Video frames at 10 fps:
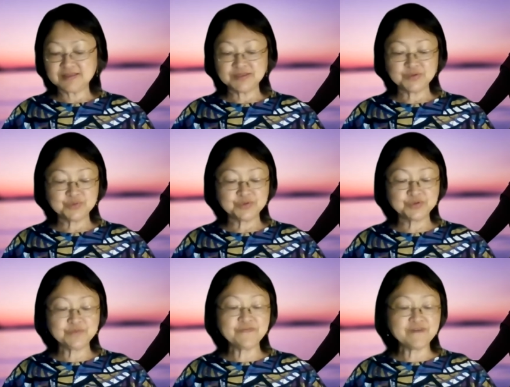So
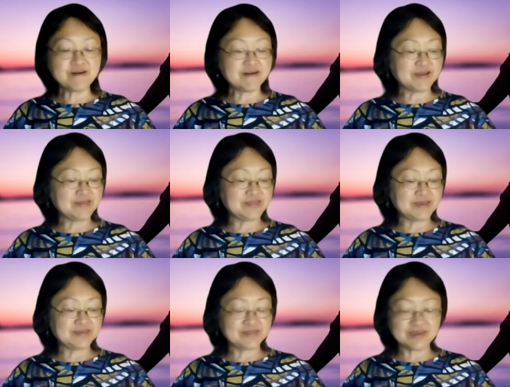far, I
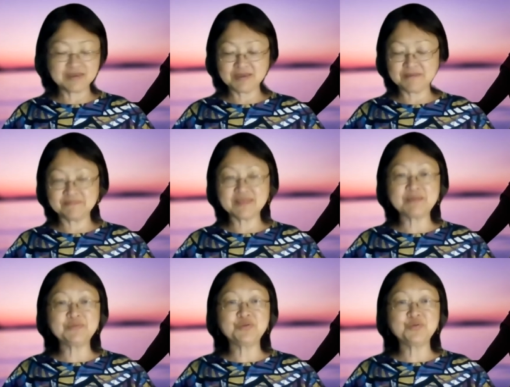think
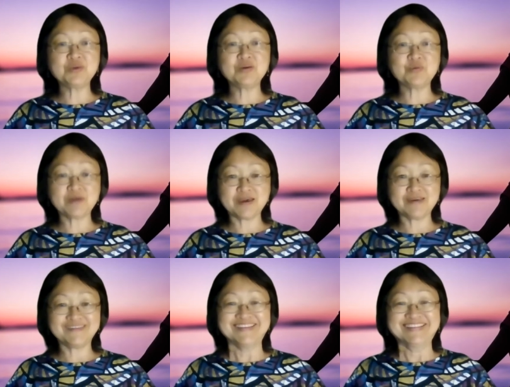I'm doing okay.